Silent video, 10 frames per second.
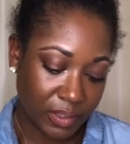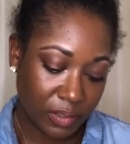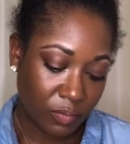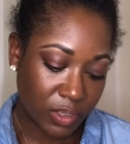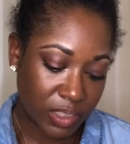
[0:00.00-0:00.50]

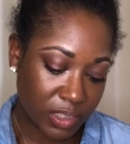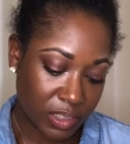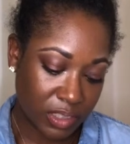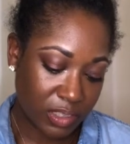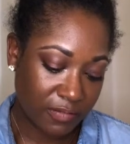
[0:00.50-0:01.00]
What does
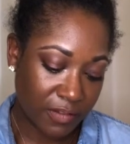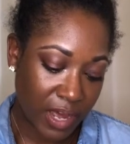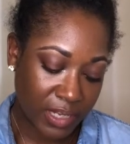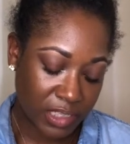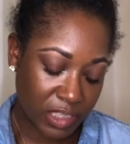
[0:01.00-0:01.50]

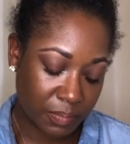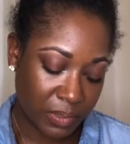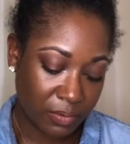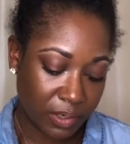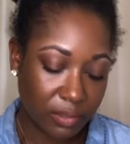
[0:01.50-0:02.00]
Divine Spirit,